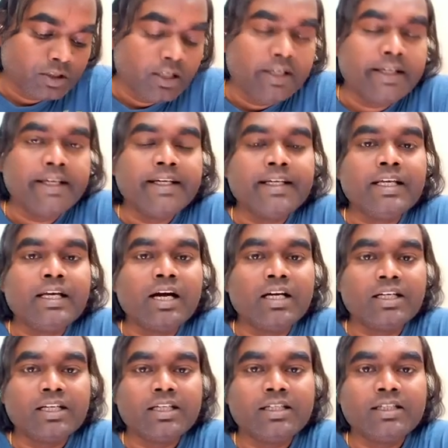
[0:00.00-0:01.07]
any
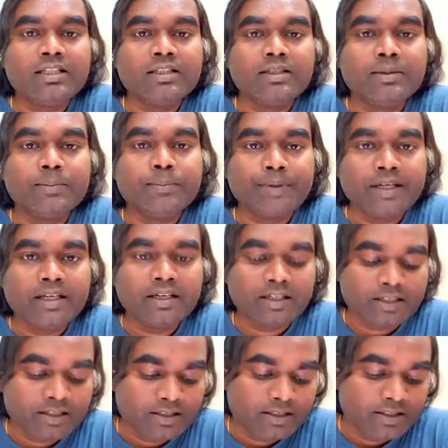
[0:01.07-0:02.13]
ordered
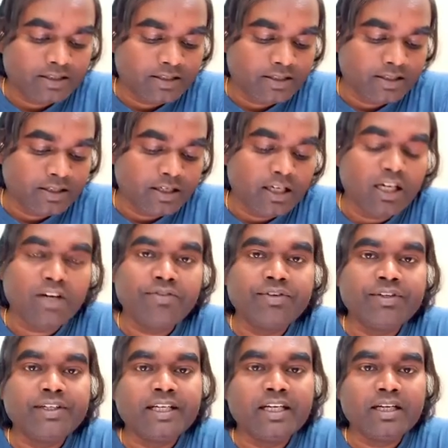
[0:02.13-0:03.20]
pair of
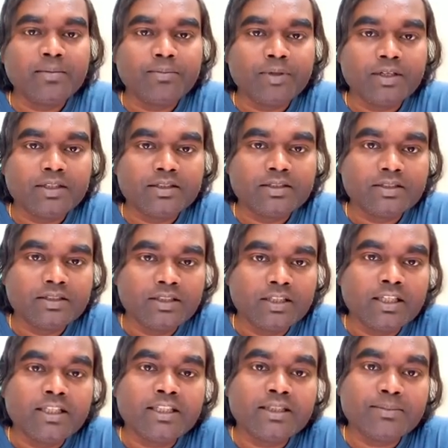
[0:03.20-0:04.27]
real numbers
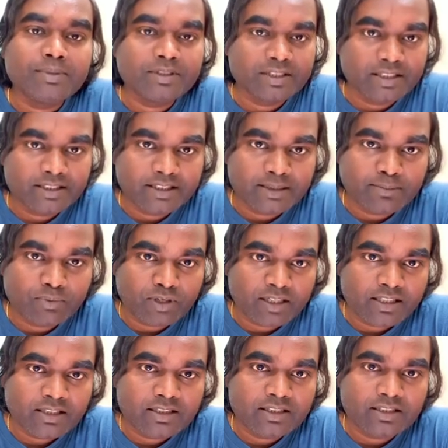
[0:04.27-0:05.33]
represents a
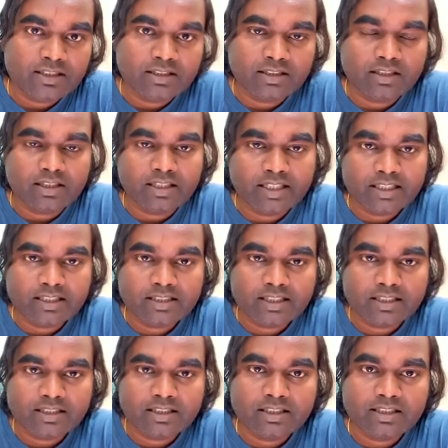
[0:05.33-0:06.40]
point in the x
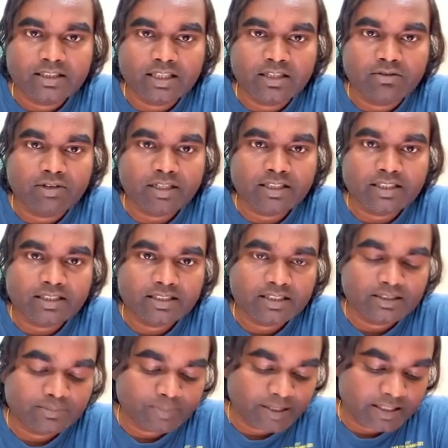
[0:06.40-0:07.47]
axis and y
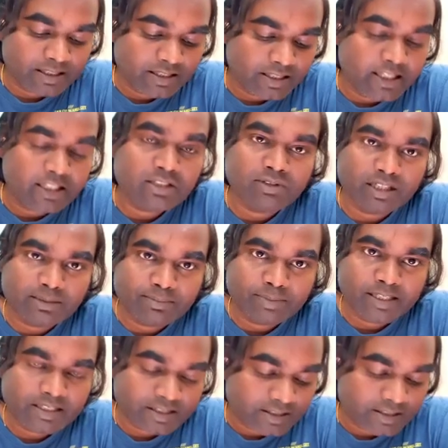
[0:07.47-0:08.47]
axis plane, xy plane.